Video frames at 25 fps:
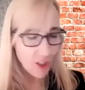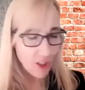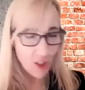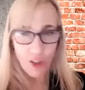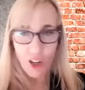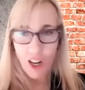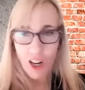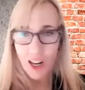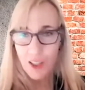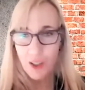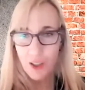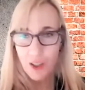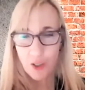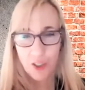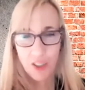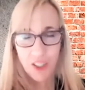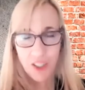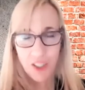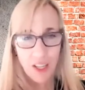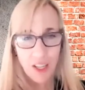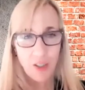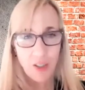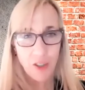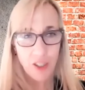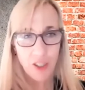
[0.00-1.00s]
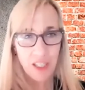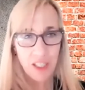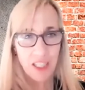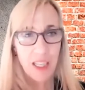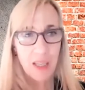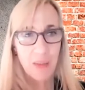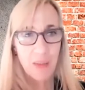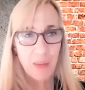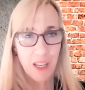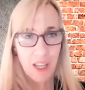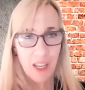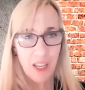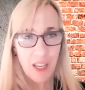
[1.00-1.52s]
You got your sales
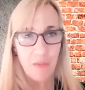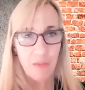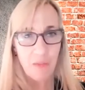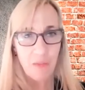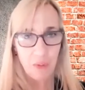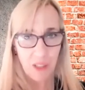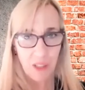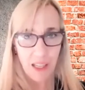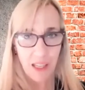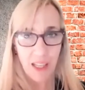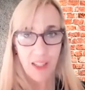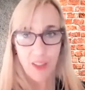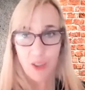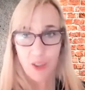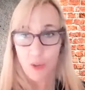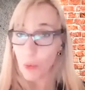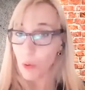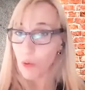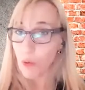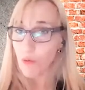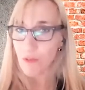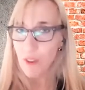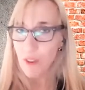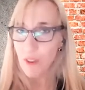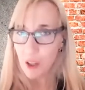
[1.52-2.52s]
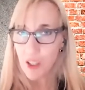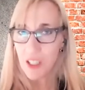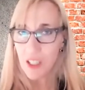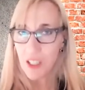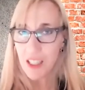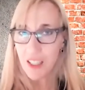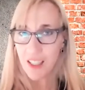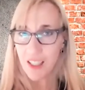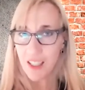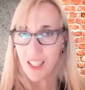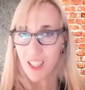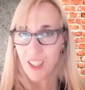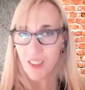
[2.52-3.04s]
team in place. We're very
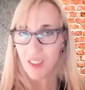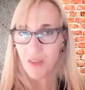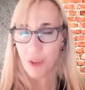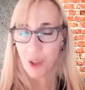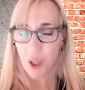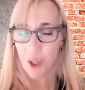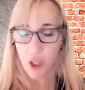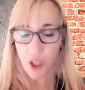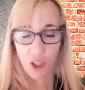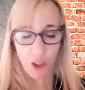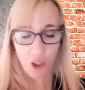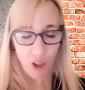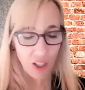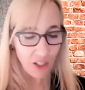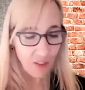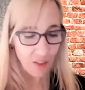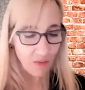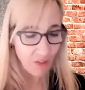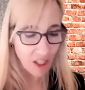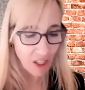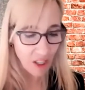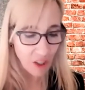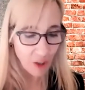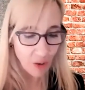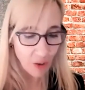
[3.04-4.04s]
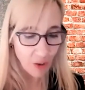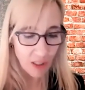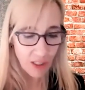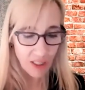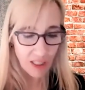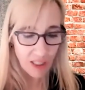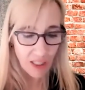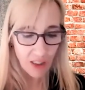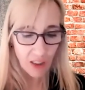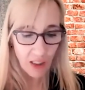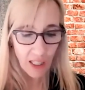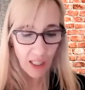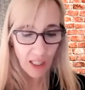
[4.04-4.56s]
excited for you here at Investor
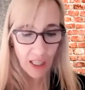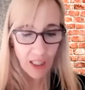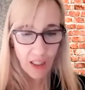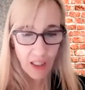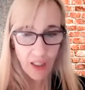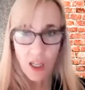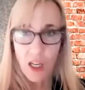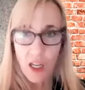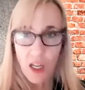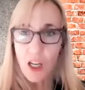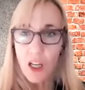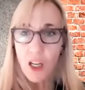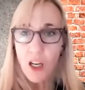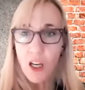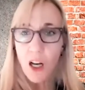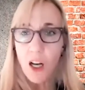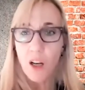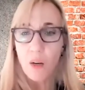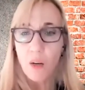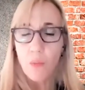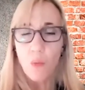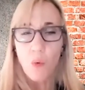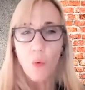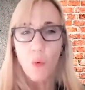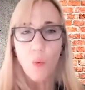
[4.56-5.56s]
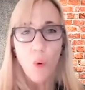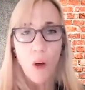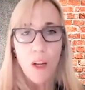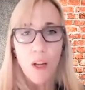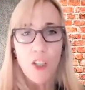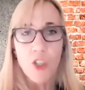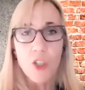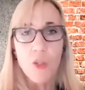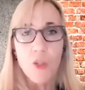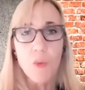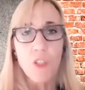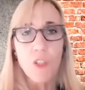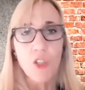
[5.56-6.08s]
Intel Land. Um,
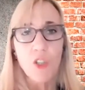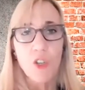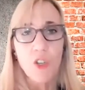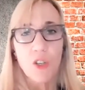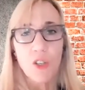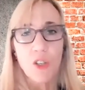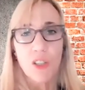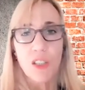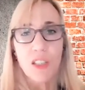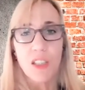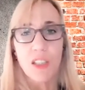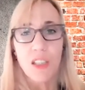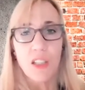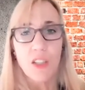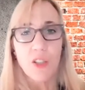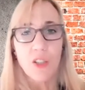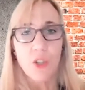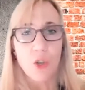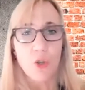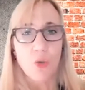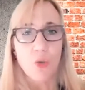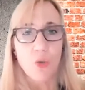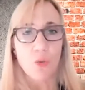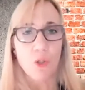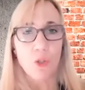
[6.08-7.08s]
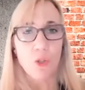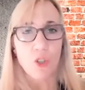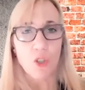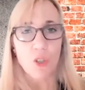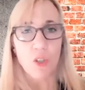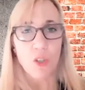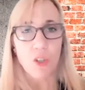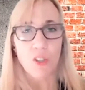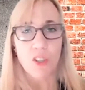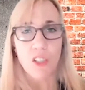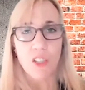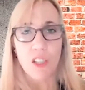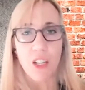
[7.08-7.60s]
when should we start seeing those
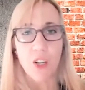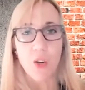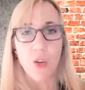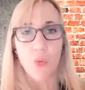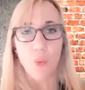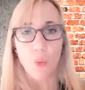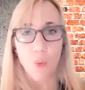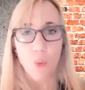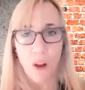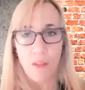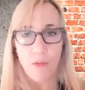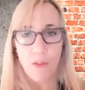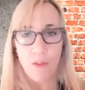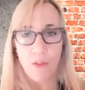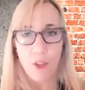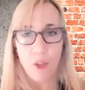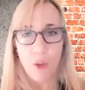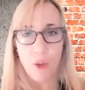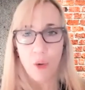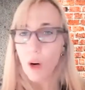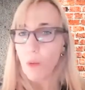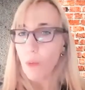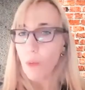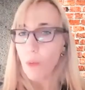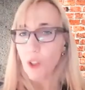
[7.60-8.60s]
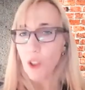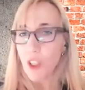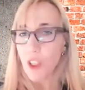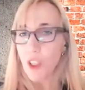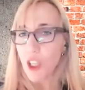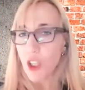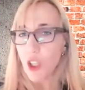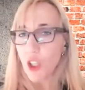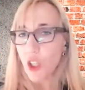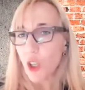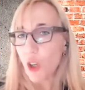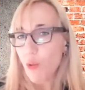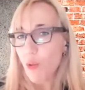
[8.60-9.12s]
results in revenue? Are we
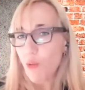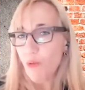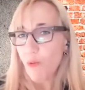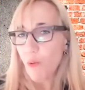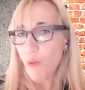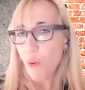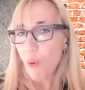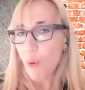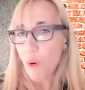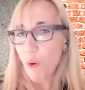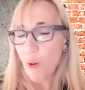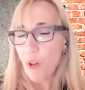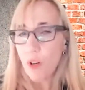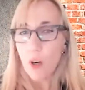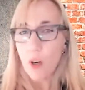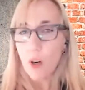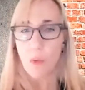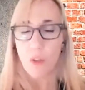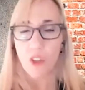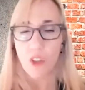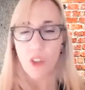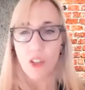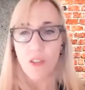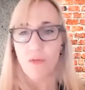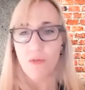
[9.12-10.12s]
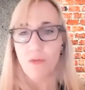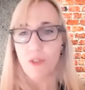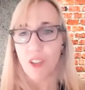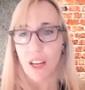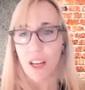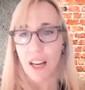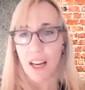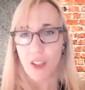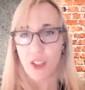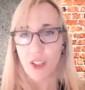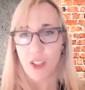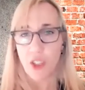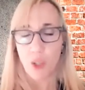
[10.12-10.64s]
looking Q4? Are we looking for
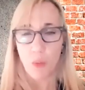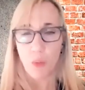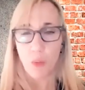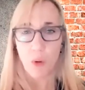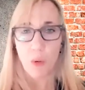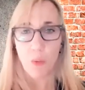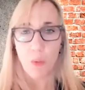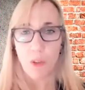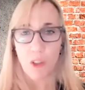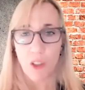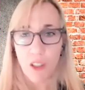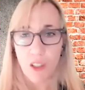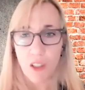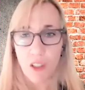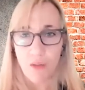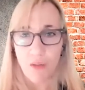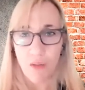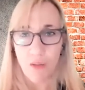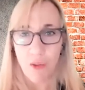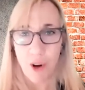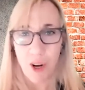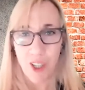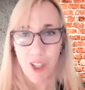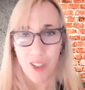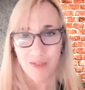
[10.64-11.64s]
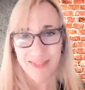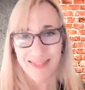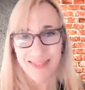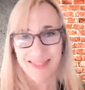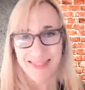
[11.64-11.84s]
next year? What are we looking for?